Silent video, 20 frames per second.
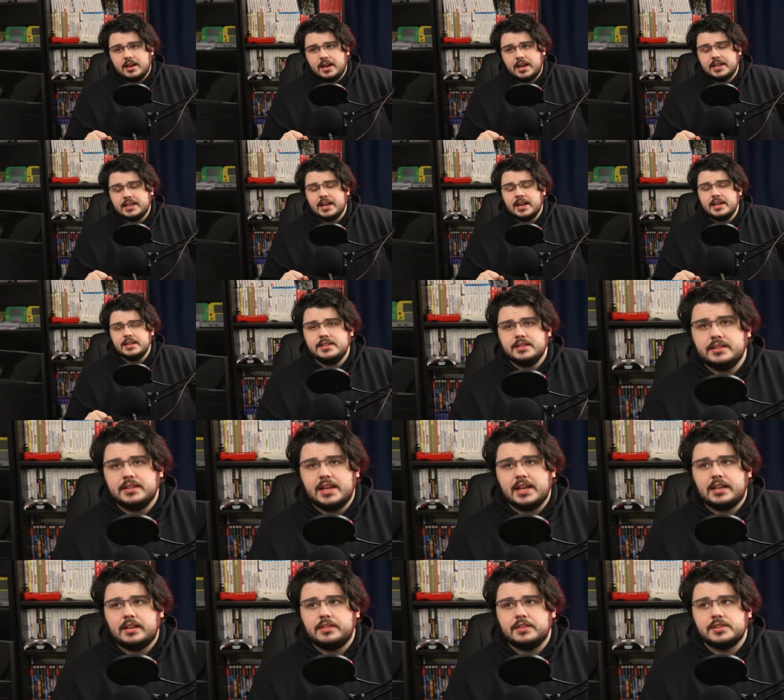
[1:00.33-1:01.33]
I kinda
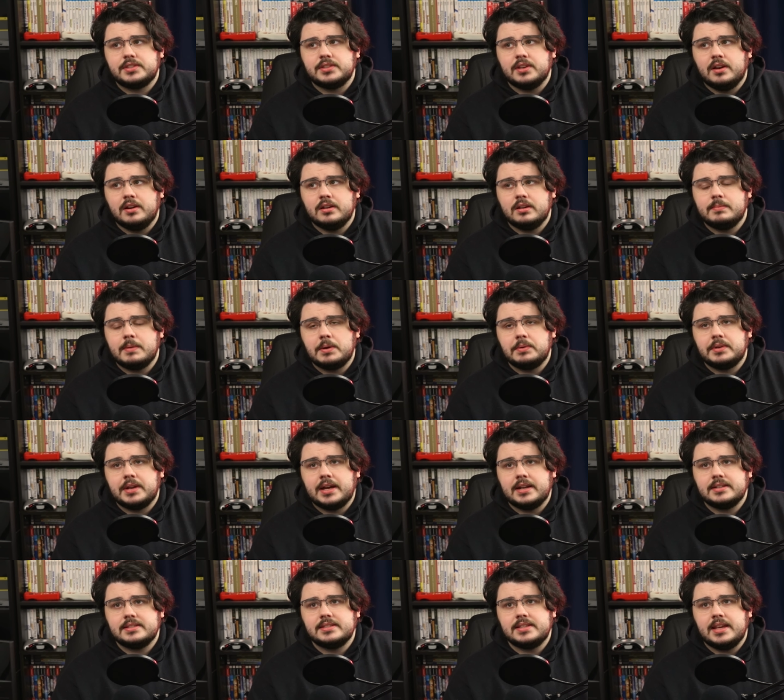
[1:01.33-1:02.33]
liked the song about
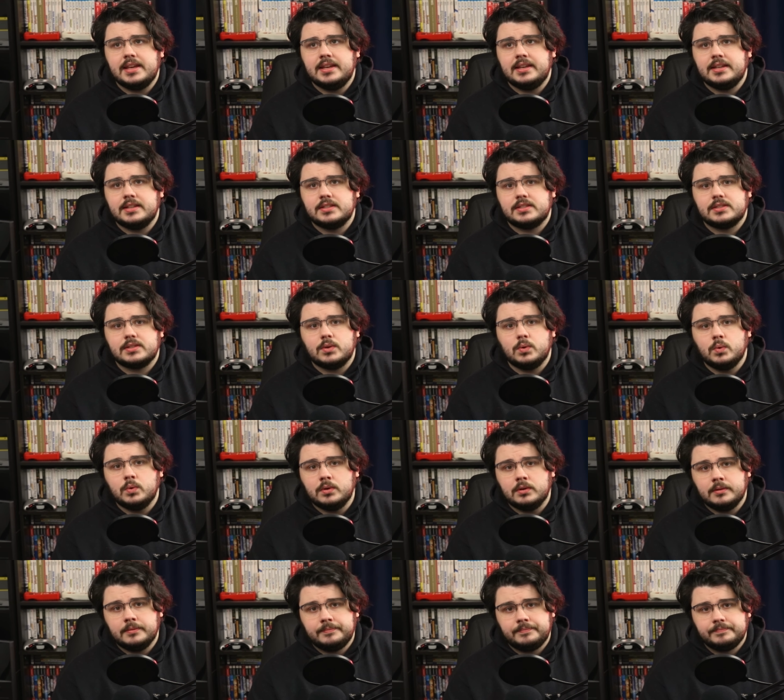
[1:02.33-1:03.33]
not staying in
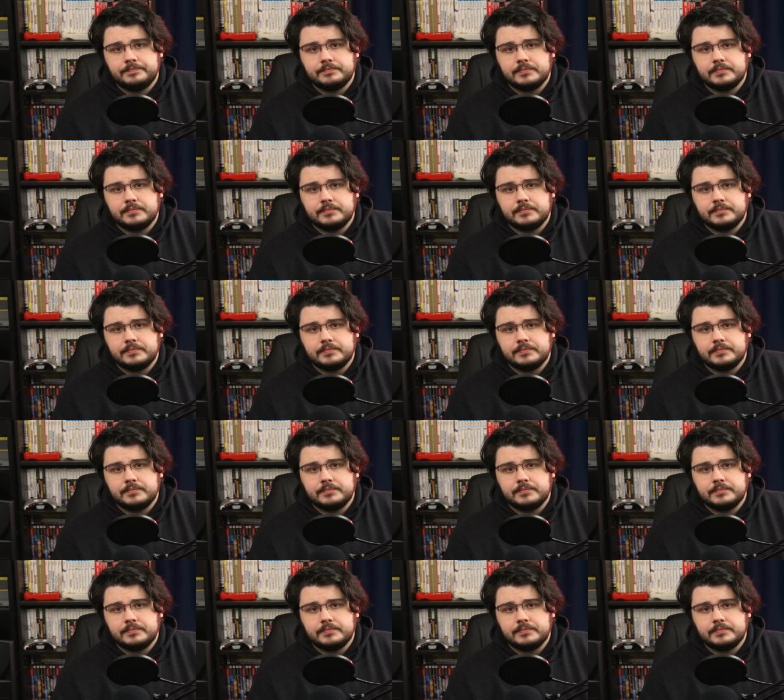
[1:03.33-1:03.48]
school,